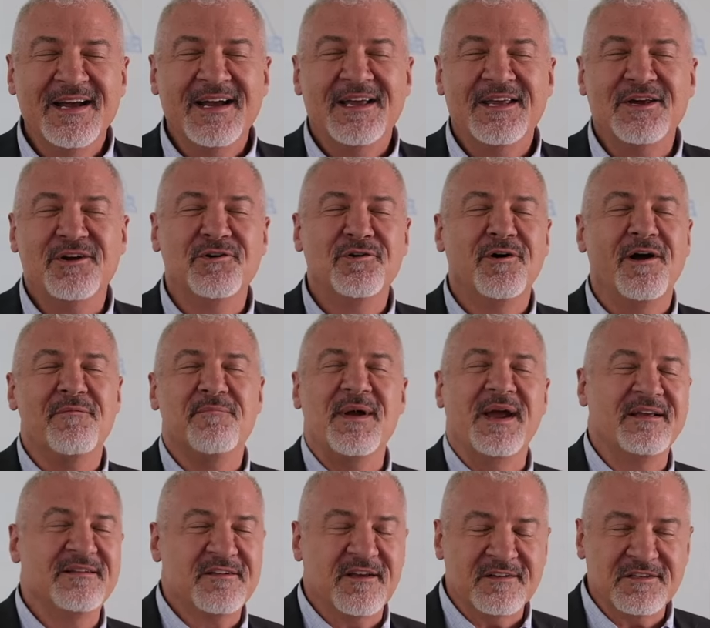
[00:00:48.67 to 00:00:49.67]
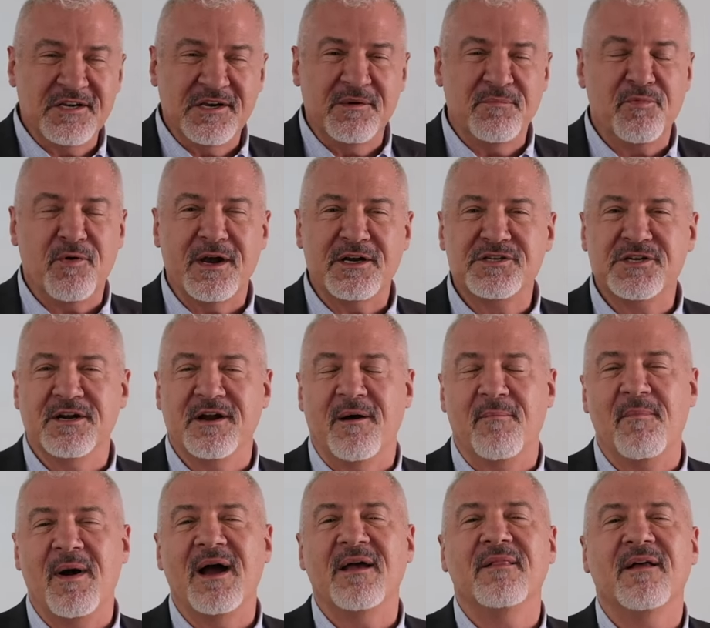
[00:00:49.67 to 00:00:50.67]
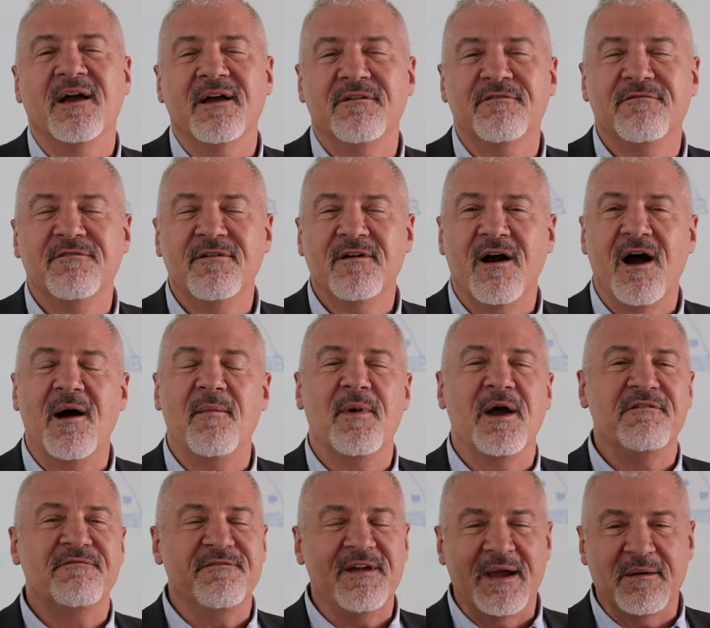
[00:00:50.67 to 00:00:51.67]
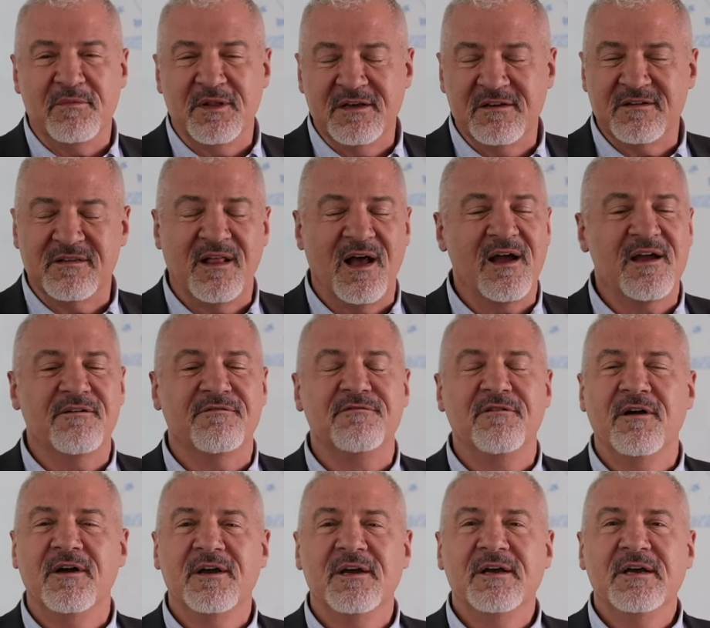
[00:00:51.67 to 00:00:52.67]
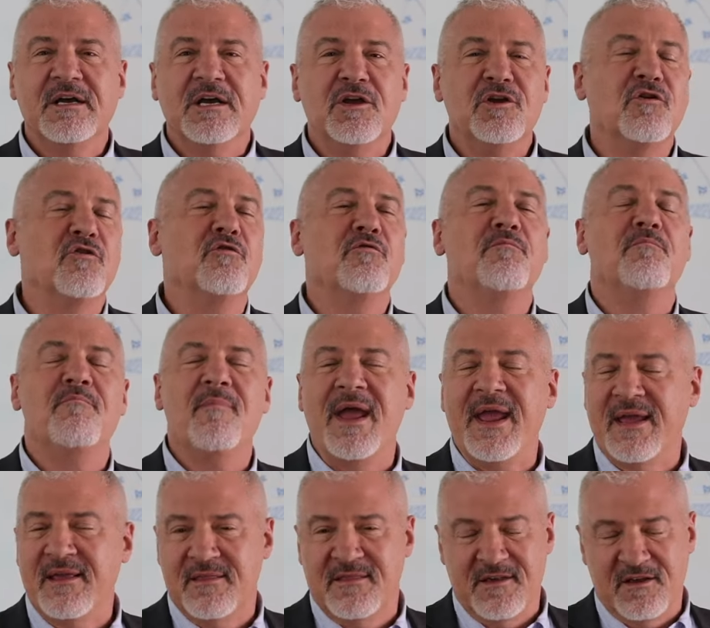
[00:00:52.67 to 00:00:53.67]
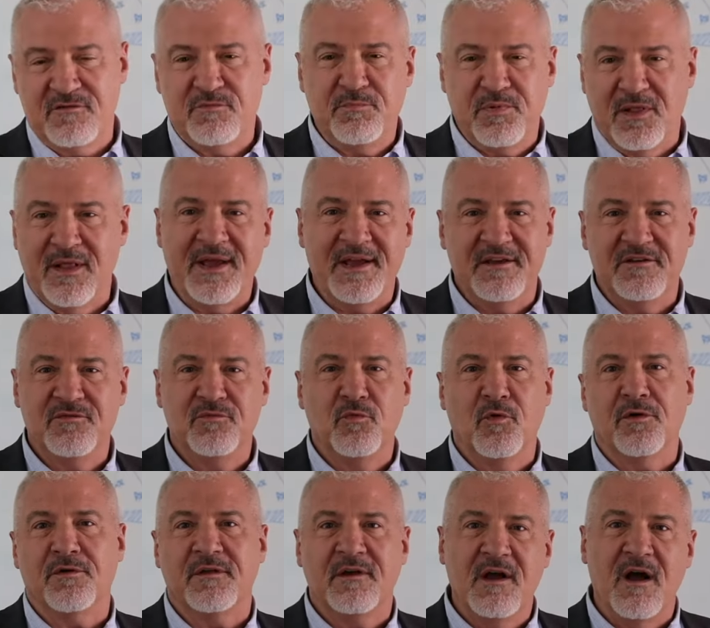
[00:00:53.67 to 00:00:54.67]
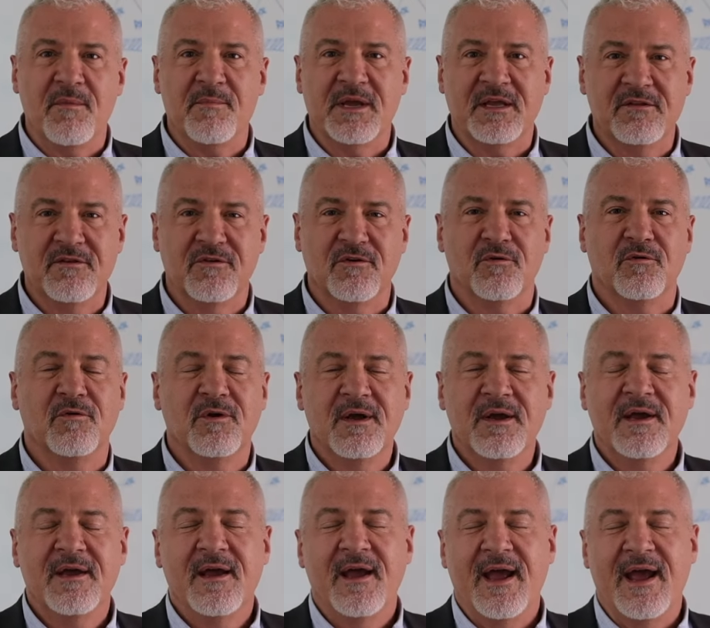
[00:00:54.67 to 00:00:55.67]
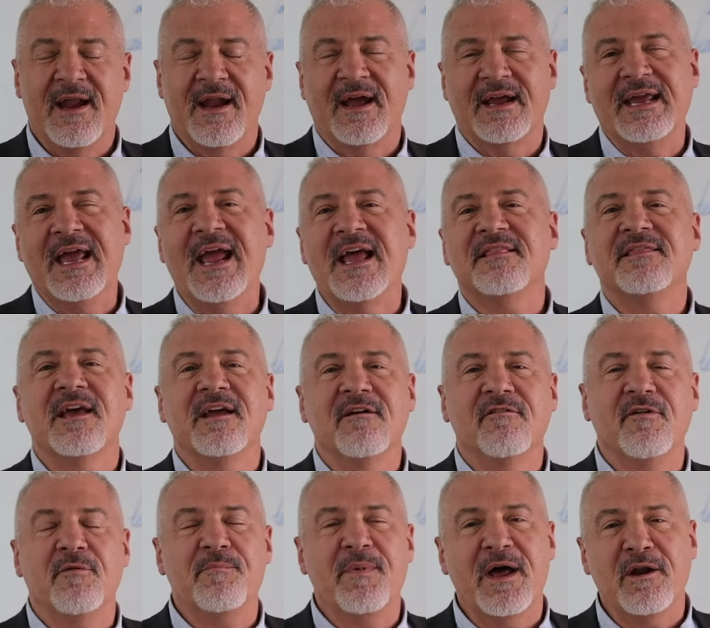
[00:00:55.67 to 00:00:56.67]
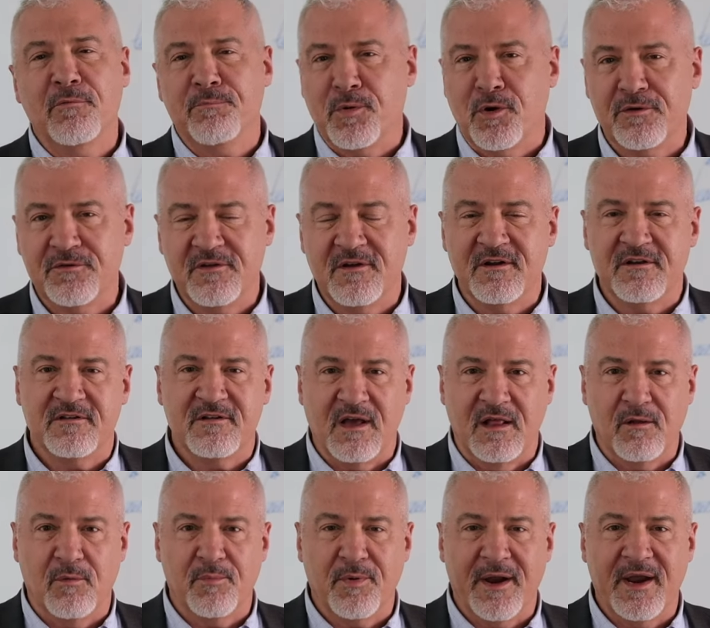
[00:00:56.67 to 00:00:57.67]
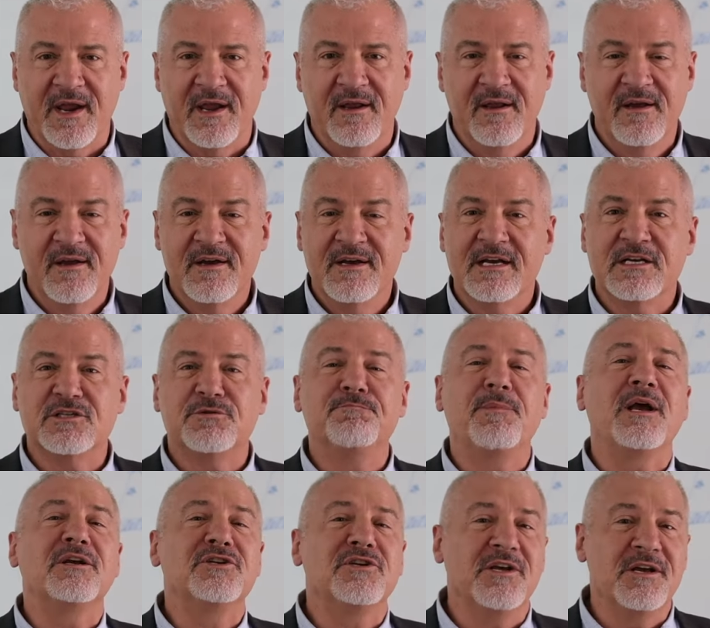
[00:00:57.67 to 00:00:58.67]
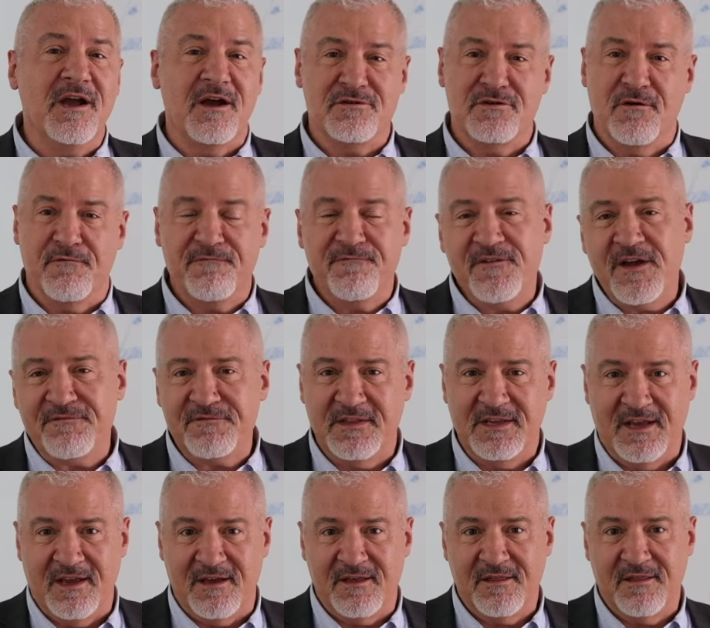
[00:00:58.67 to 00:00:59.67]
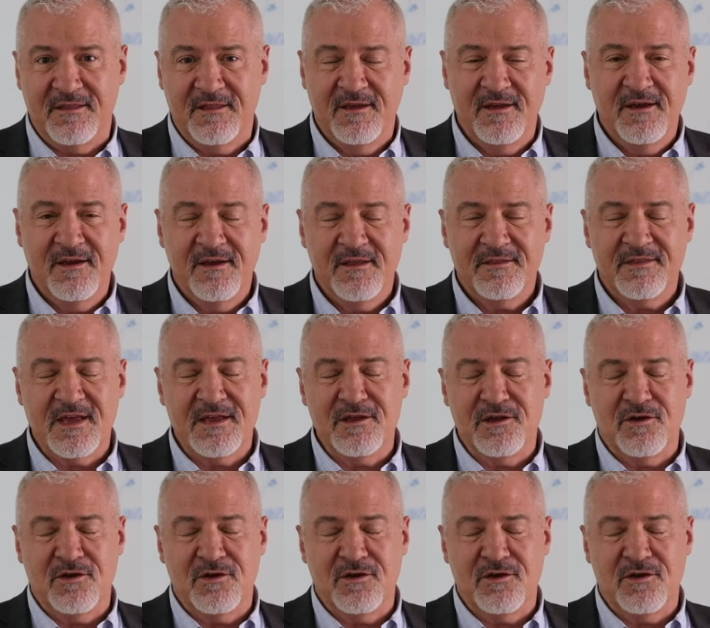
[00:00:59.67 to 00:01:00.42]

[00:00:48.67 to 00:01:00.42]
You have made such an impression on my life, on my family's life. You make this place worth coming to. And I can't think of a better person to celebrate, especially on your 50th, than